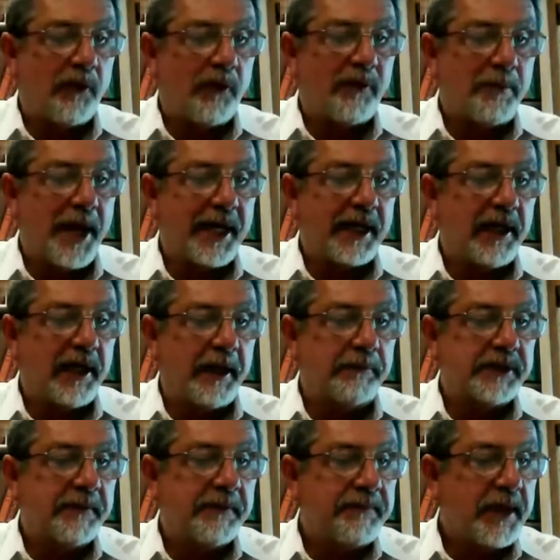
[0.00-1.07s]
my
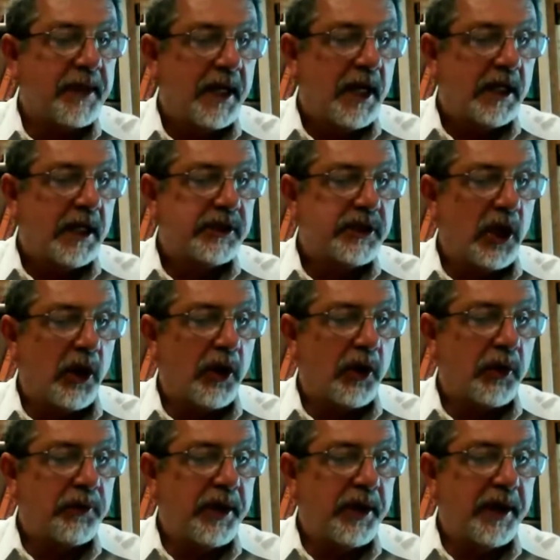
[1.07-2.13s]
claims. So
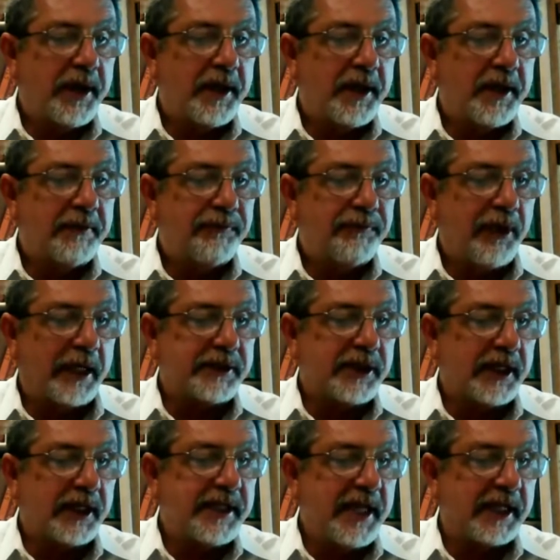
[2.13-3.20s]
the
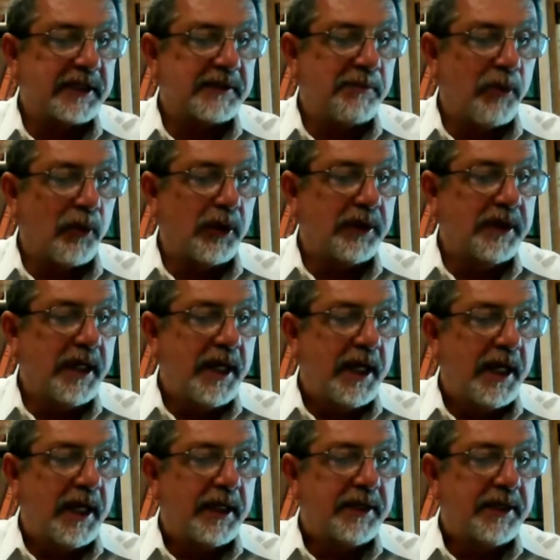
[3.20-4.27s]
franchise tax board
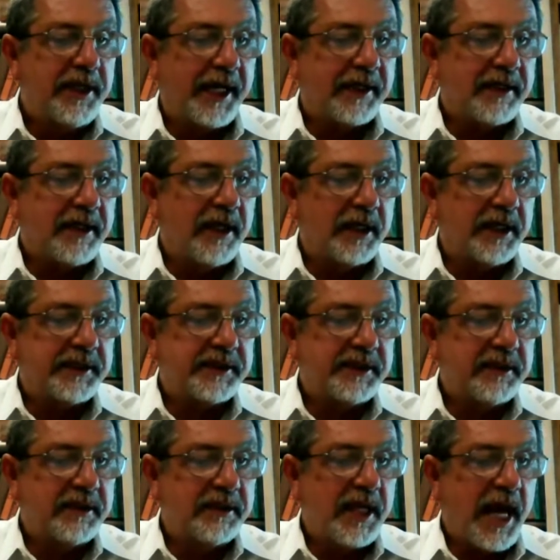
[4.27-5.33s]
that
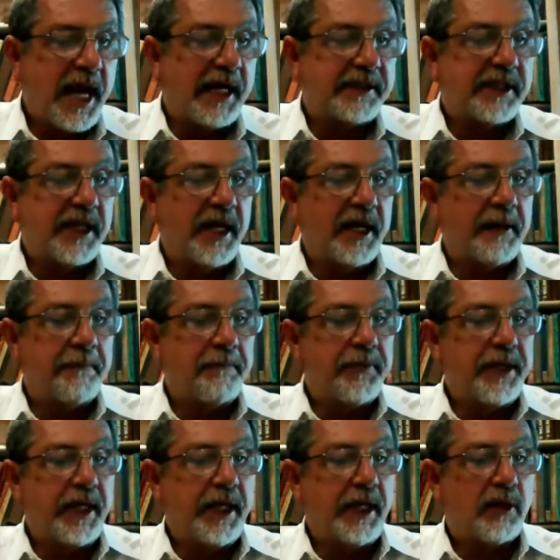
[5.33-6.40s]
is asking
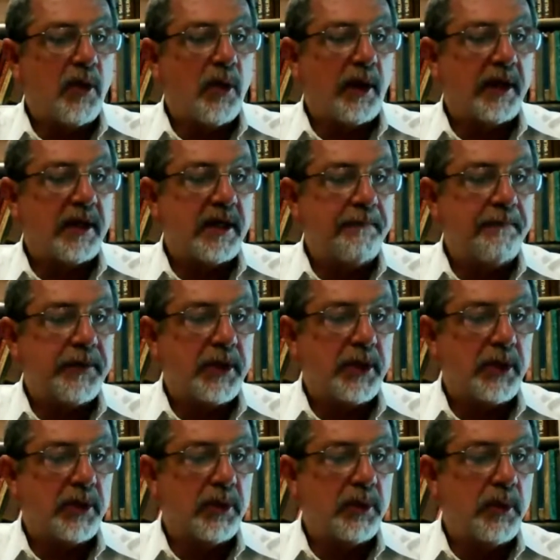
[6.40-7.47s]
the court
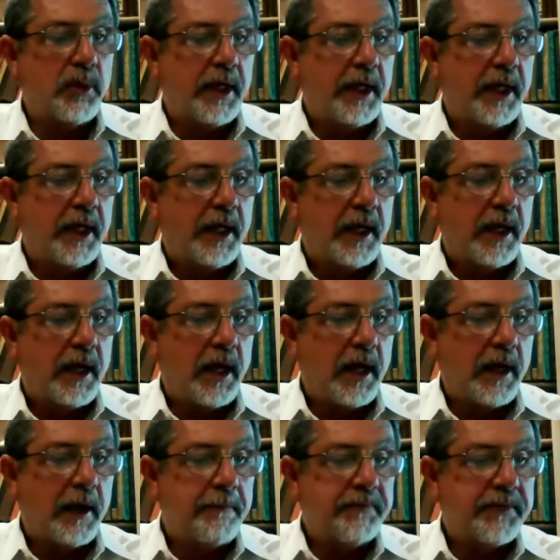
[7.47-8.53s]
to
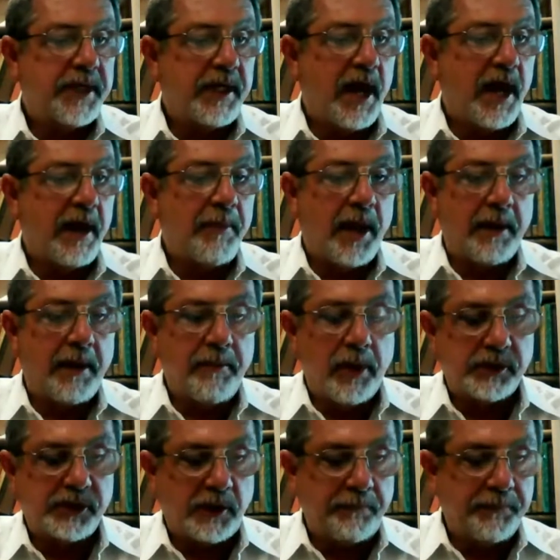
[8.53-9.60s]
deny my
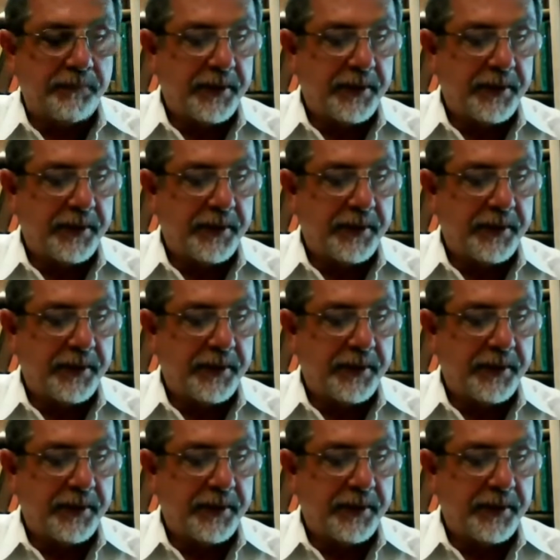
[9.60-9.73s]
motion.